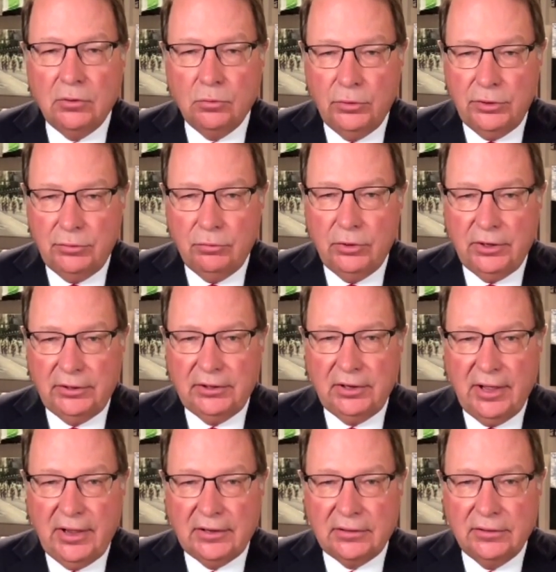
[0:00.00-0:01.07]
we really
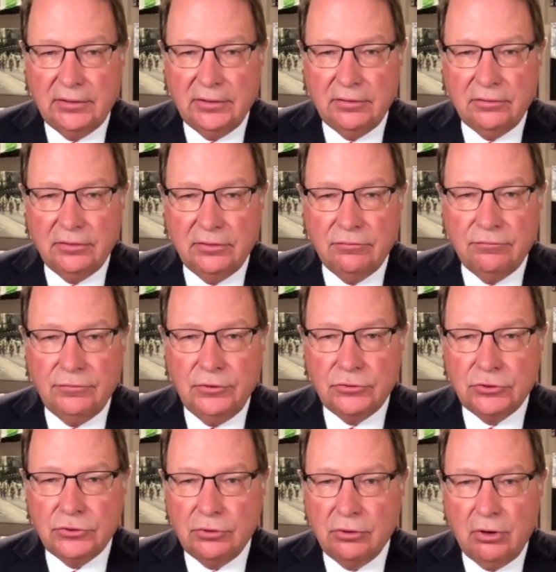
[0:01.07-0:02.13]
like the the
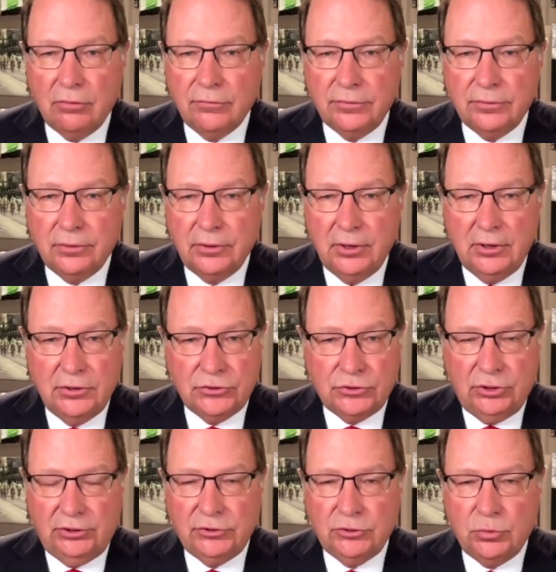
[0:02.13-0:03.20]
future over
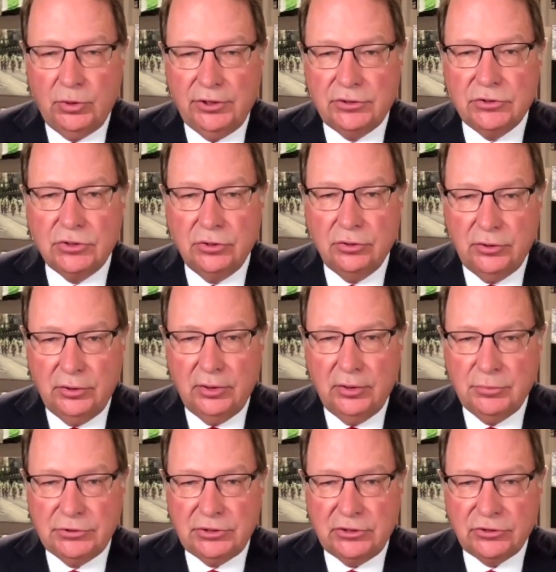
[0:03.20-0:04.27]
certainly 22 and,
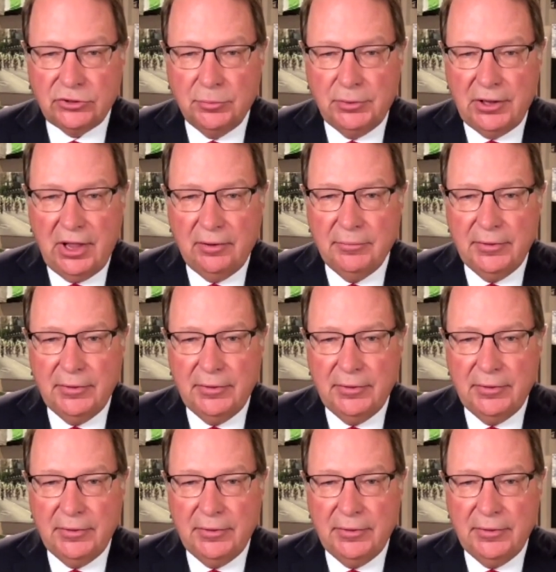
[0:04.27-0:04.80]
and potentially beyond.